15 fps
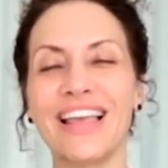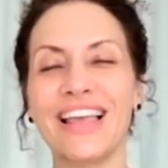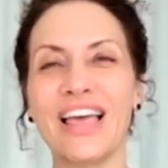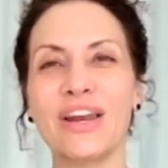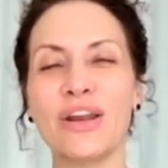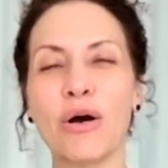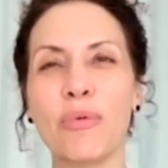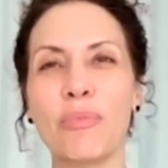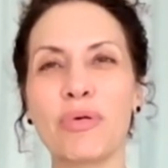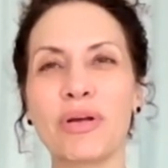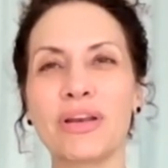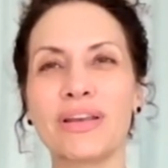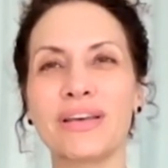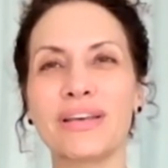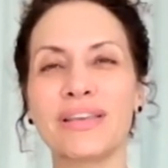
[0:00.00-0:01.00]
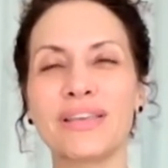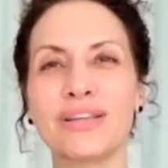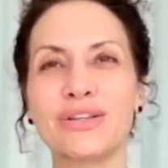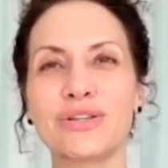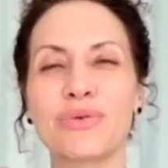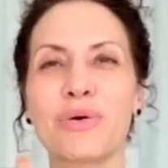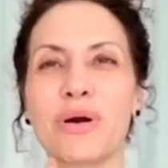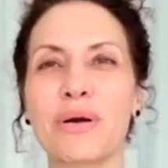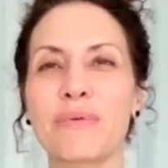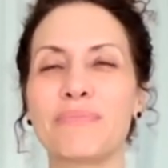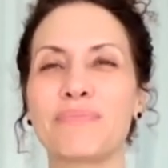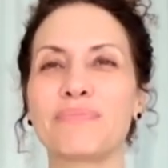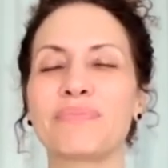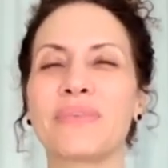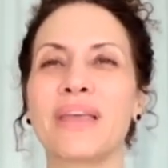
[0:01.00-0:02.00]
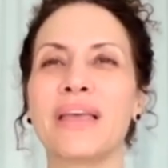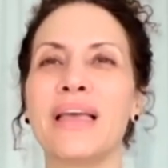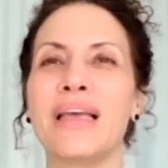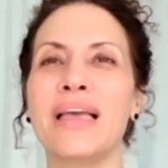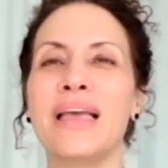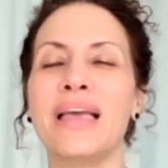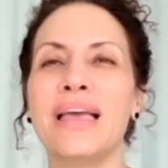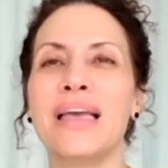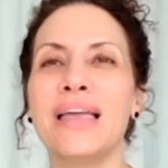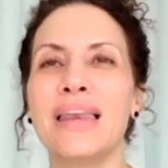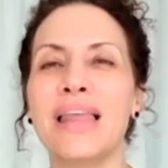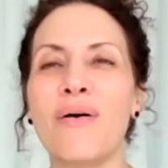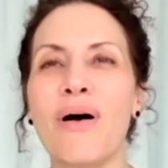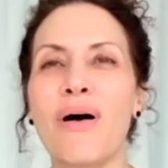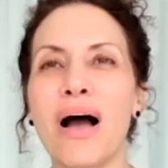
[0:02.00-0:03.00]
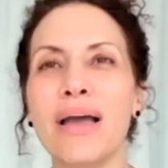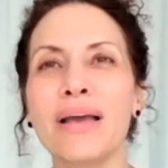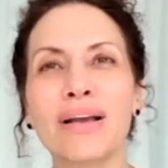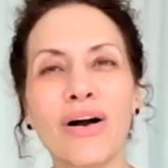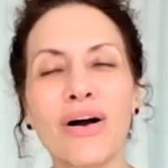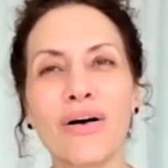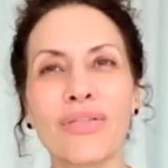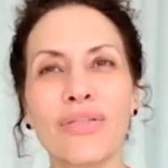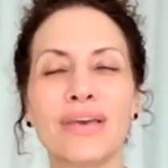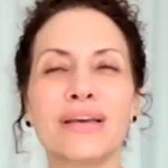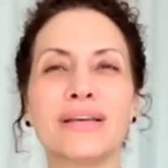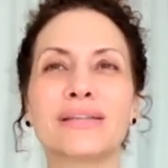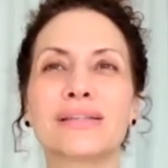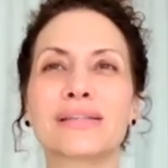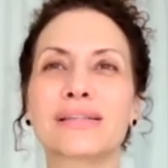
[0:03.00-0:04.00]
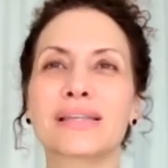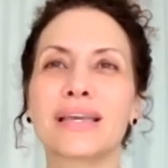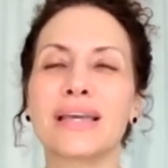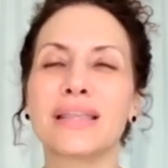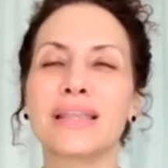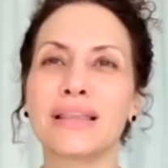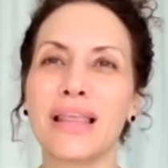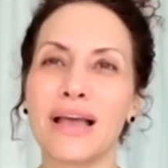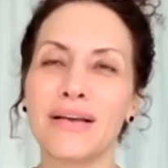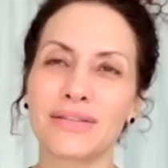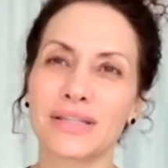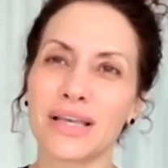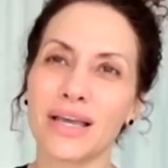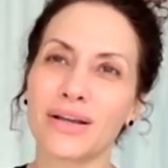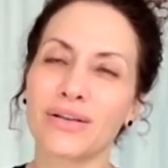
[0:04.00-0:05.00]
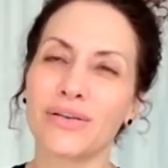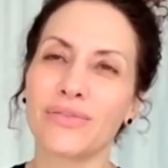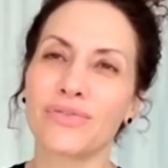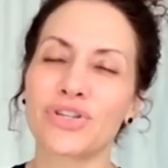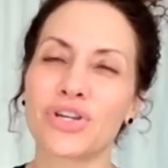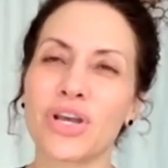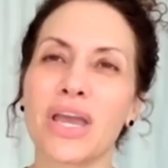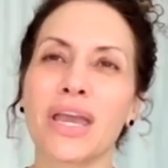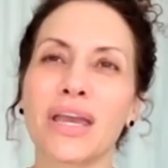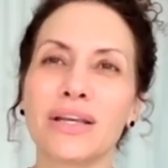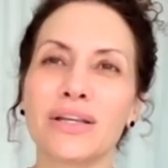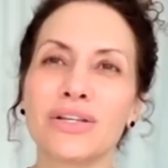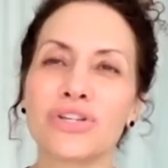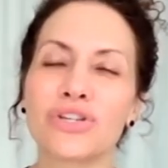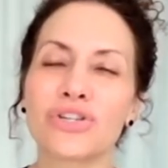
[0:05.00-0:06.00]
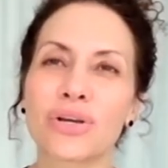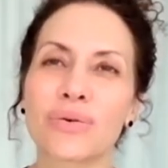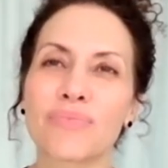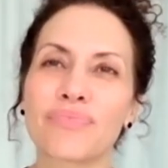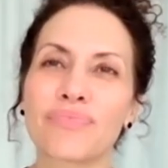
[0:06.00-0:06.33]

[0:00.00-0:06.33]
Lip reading: and open the door. Now, I call this, in the life cycle of change,